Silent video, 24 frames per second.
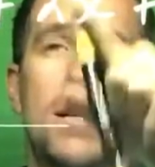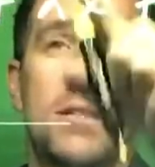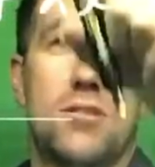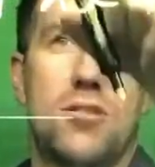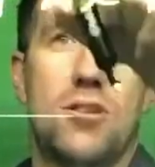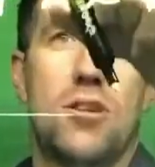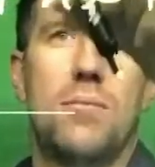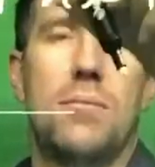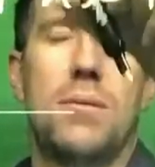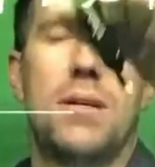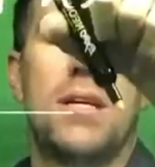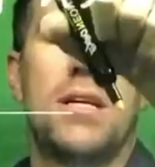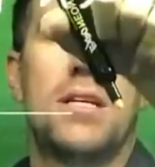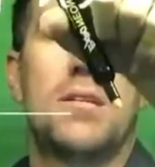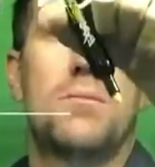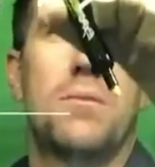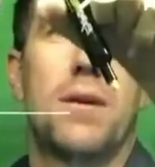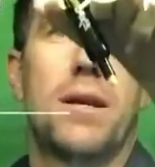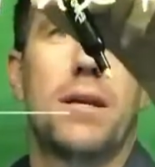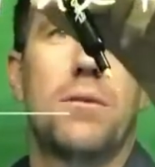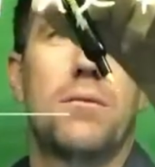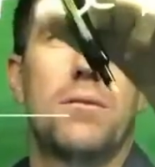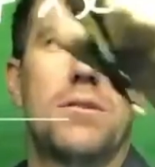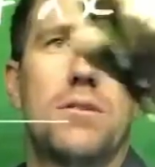term in each
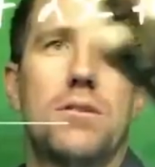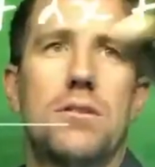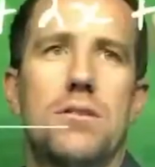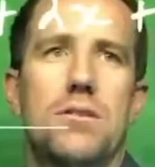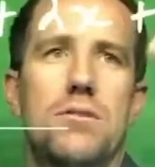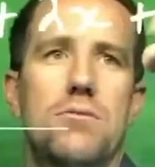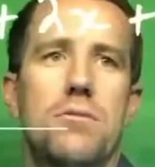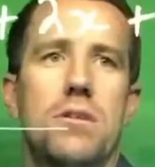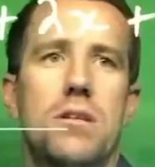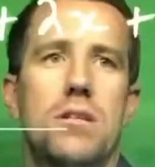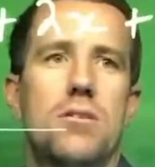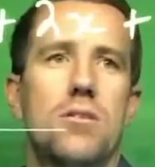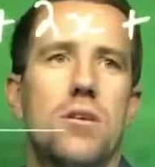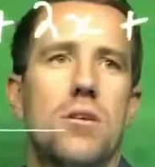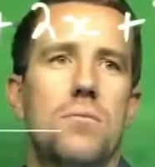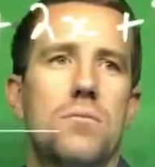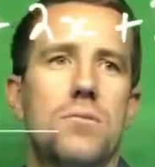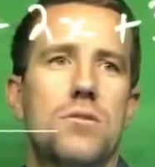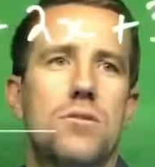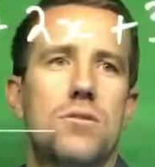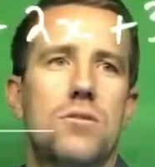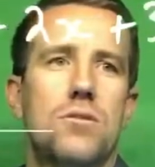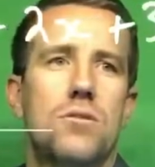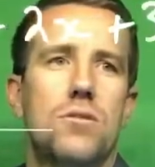bracket, which is 3
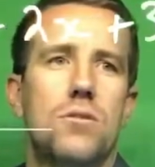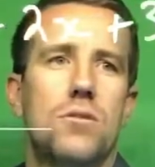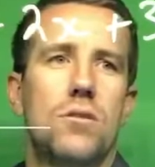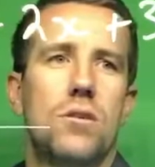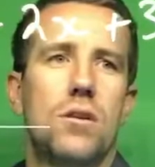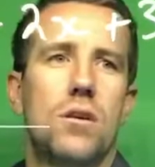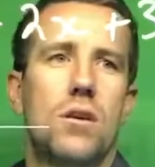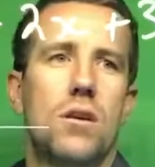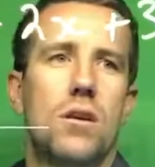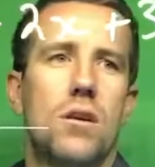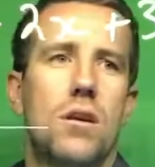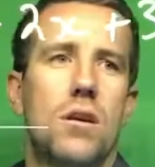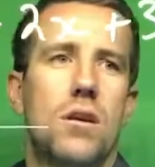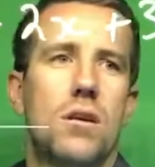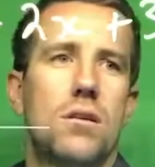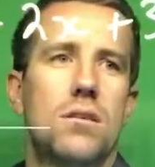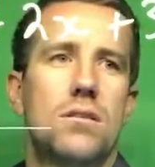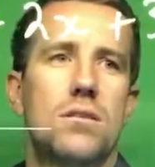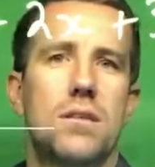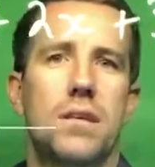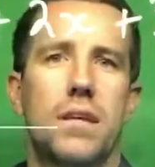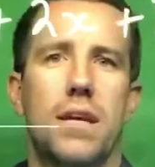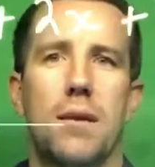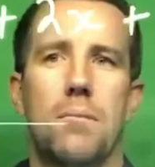times 2,
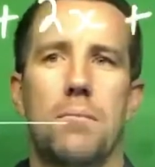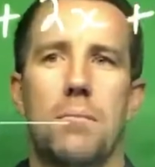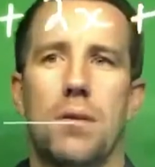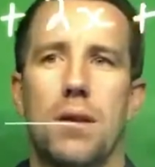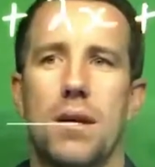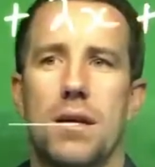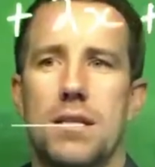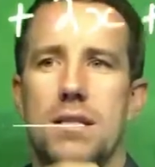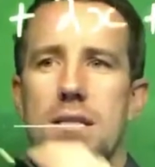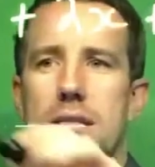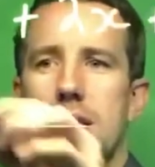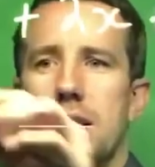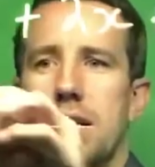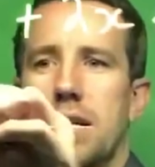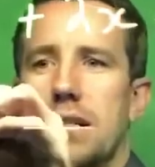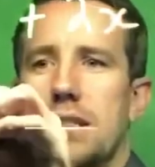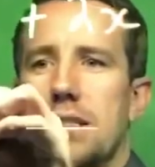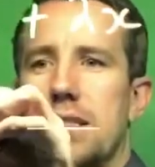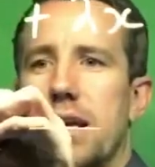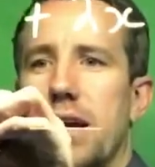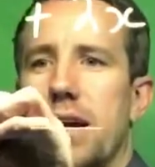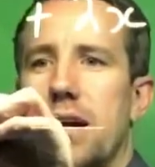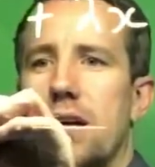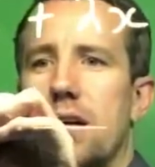to get plus
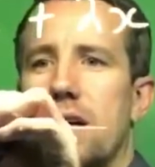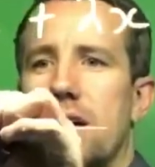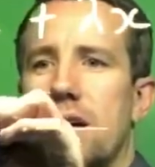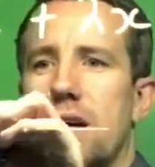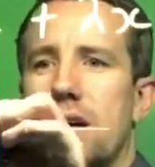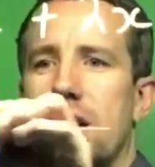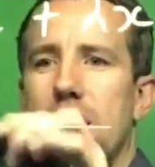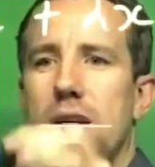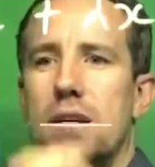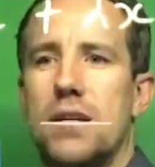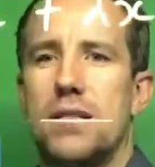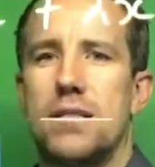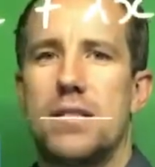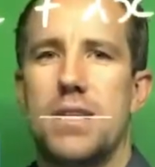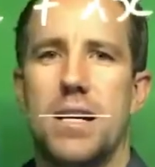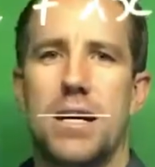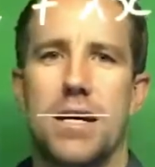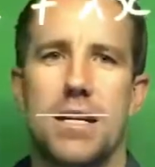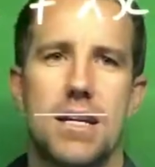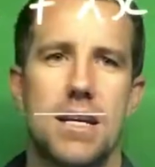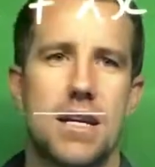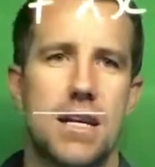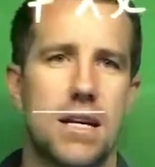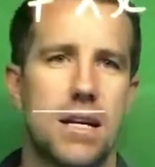6. Now,
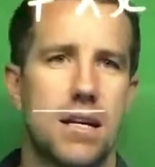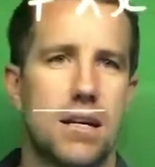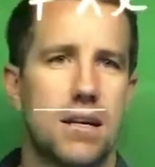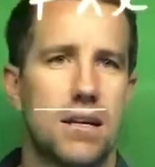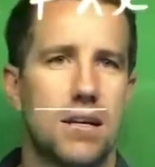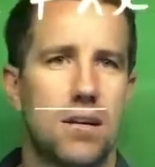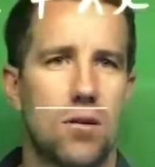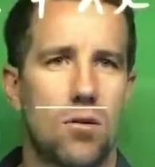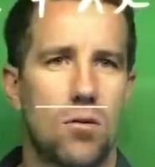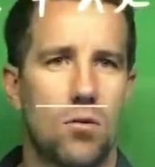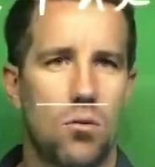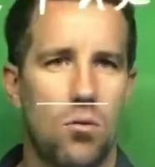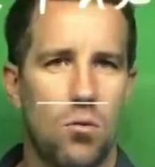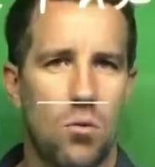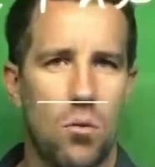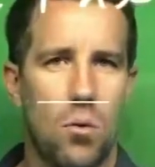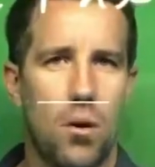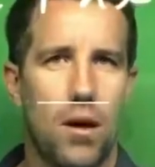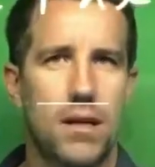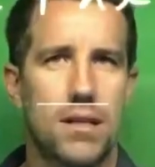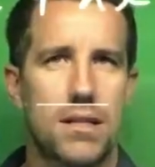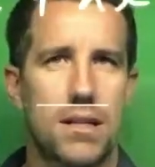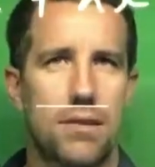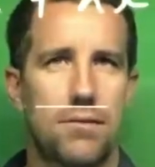down here,
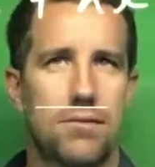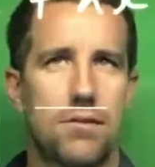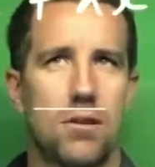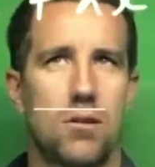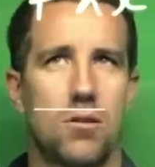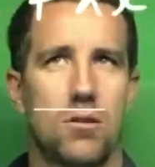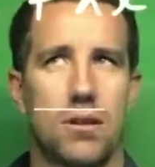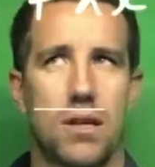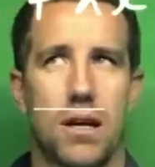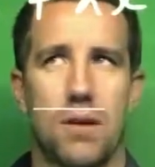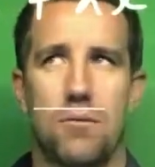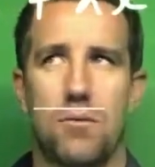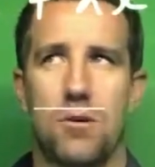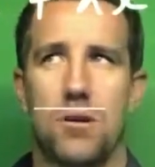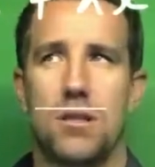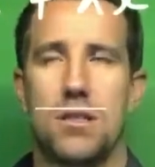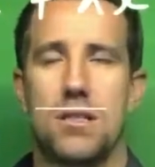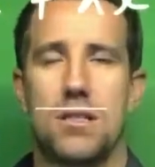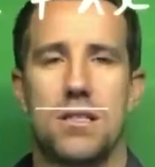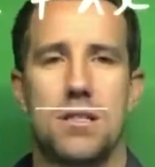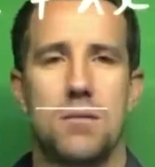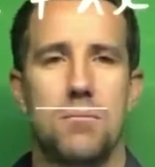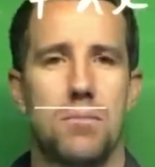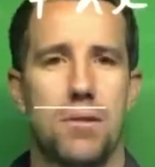always have to look, that word
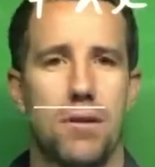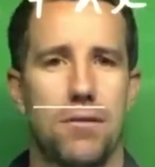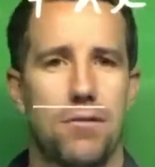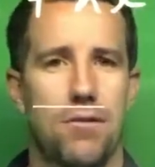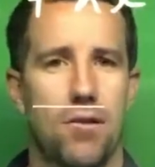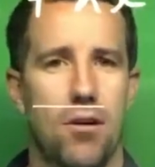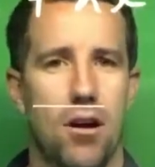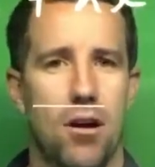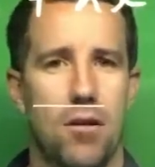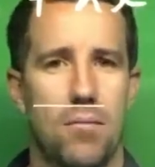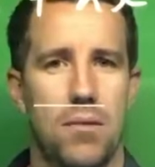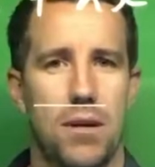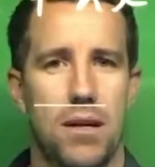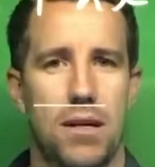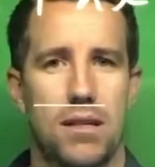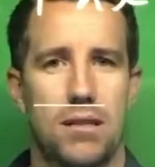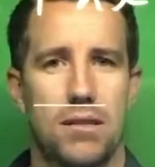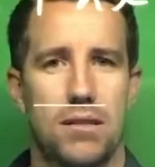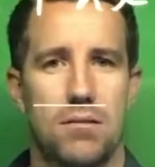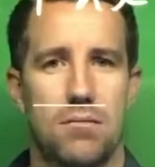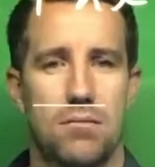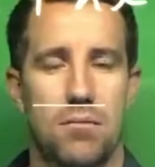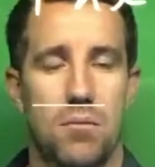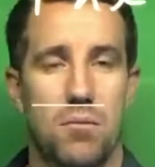simplify
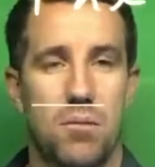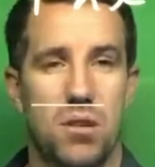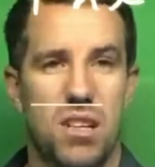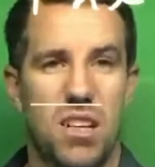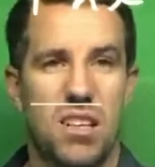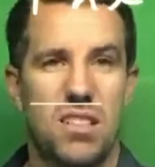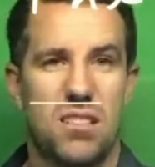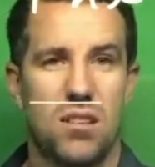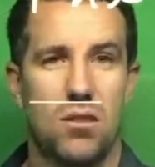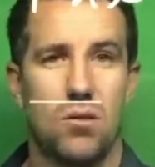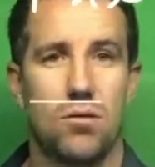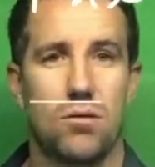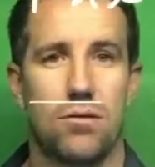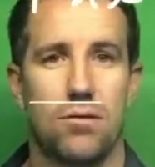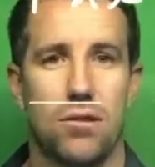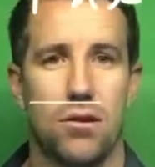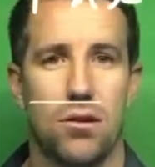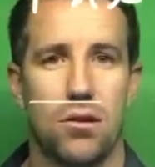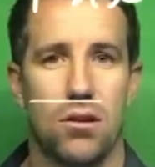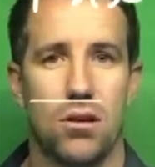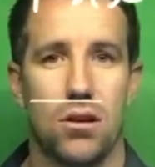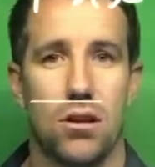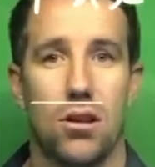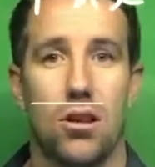means when we need to look
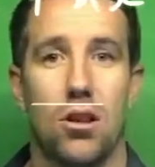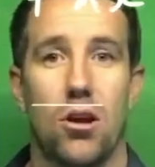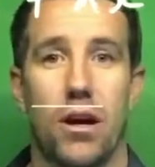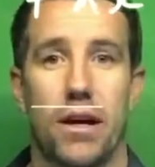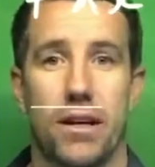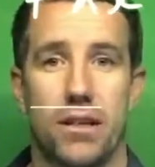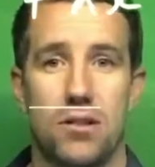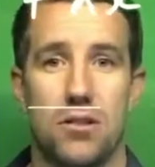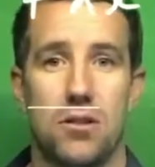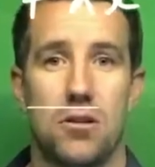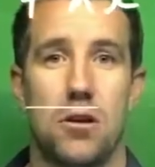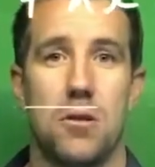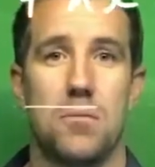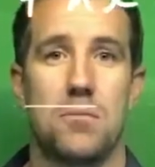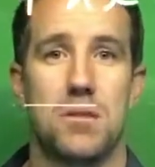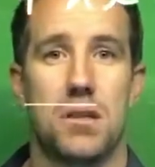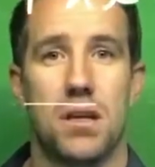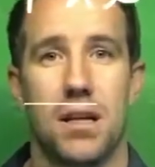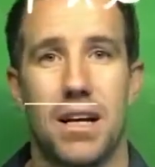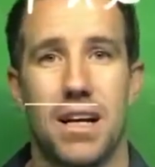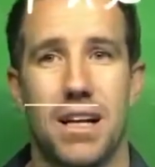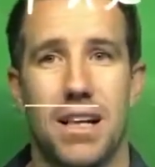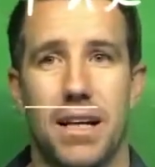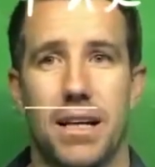for like terms
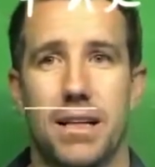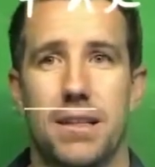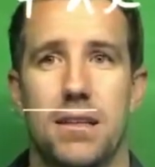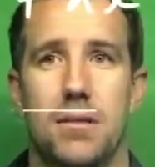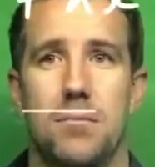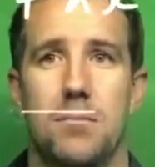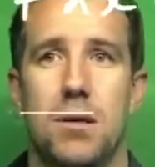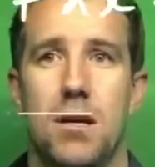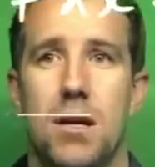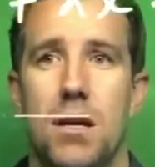and collect them.